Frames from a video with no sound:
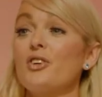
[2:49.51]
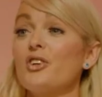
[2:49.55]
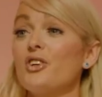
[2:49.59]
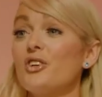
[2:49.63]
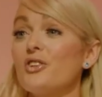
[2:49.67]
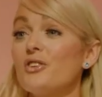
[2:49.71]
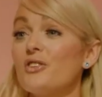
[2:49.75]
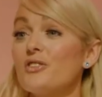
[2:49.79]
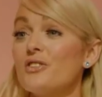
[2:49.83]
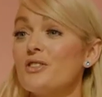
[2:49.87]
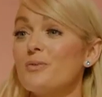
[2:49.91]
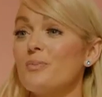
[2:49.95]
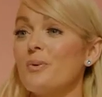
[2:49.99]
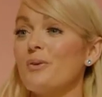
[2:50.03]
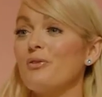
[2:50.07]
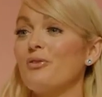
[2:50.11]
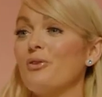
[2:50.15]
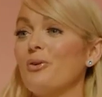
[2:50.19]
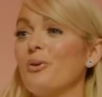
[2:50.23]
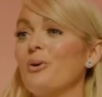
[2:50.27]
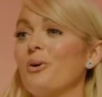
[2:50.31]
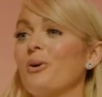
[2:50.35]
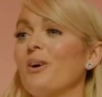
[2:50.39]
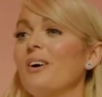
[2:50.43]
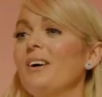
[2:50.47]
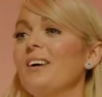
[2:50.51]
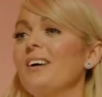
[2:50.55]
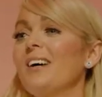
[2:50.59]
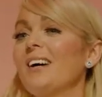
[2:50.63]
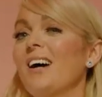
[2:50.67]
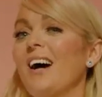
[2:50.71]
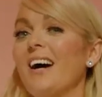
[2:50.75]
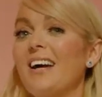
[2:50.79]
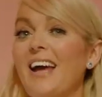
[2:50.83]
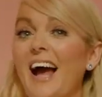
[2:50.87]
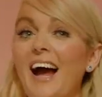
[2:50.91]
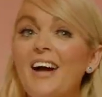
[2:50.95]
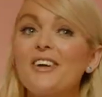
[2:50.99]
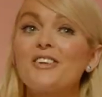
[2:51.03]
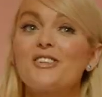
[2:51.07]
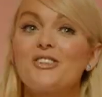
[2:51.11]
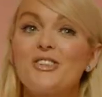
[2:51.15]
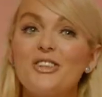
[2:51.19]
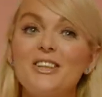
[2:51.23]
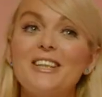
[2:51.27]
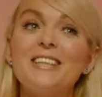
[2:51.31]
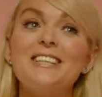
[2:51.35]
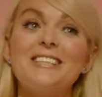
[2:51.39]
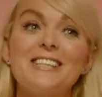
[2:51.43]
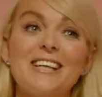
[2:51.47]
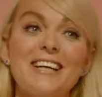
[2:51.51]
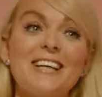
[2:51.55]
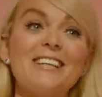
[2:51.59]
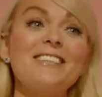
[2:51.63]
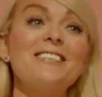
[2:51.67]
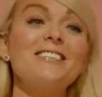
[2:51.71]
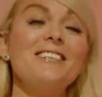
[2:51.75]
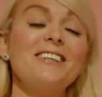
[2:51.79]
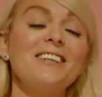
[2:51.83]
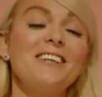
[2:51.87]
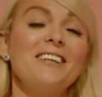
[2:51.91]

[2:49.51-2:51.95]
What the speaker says: years before I actually did.